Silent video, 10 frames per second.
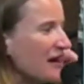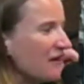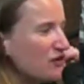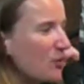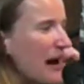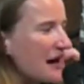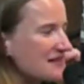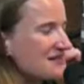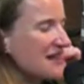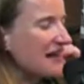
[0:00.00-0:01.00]
If you
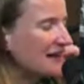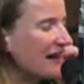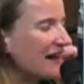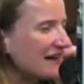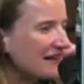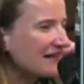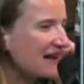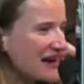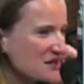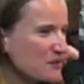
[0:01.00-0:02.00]
ask 10
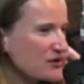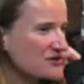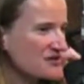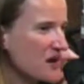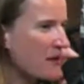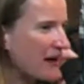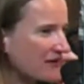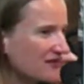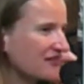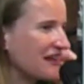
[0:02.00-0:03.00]
lighting experts
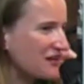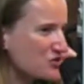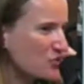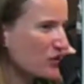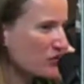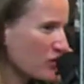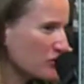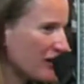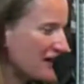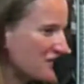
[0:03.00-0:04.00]
about indoor grow
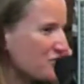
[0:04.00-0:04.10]
lights,